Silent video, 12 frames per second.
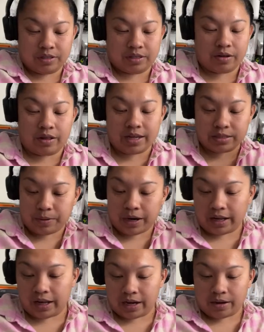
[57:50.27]
So that's what
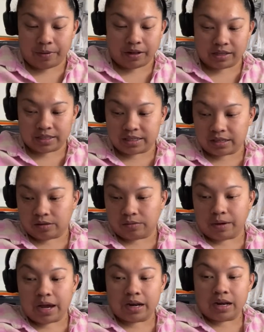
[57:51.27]
I like about this
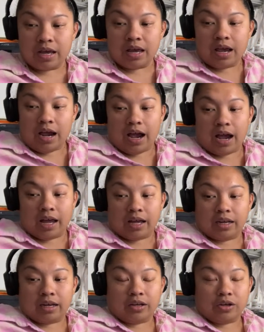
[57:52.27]
Silhouette.
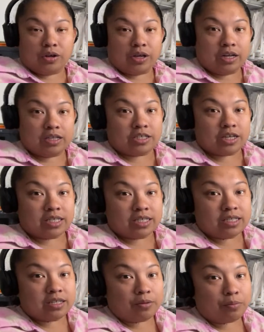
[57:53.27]
And you can
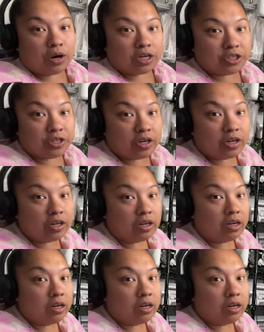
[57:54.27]
adjust the pressure